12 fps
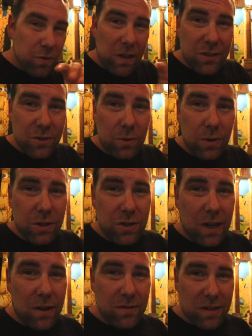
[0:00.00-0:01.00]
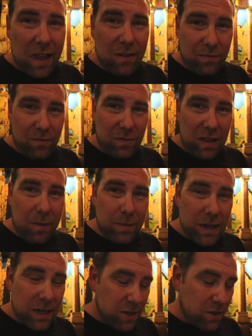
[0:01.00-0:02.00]
So that's cool. The chef's
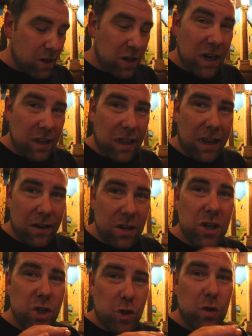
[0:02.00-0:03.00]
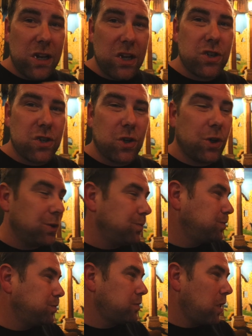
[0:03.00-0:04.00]
Lebanese. So you're getting like traditional,
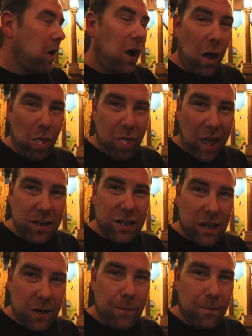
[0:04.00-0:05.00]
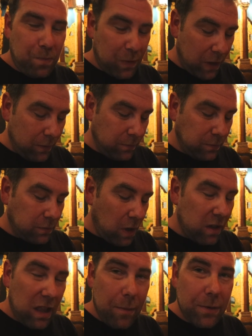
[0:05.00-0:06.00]
authentic, authentic
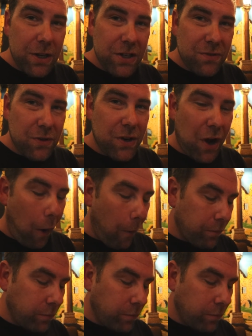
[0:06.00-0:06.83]
Lebanese food here.